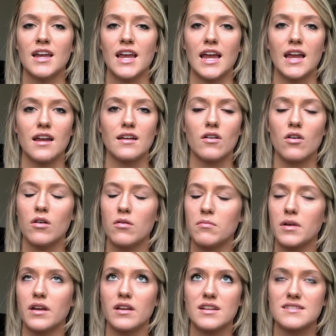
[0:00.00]
And oh
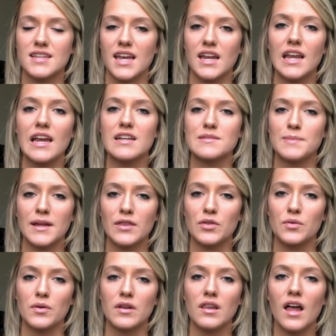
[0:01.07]
my goodness, Haiti has been
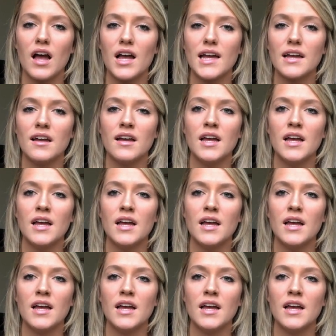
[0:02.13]
through a lot.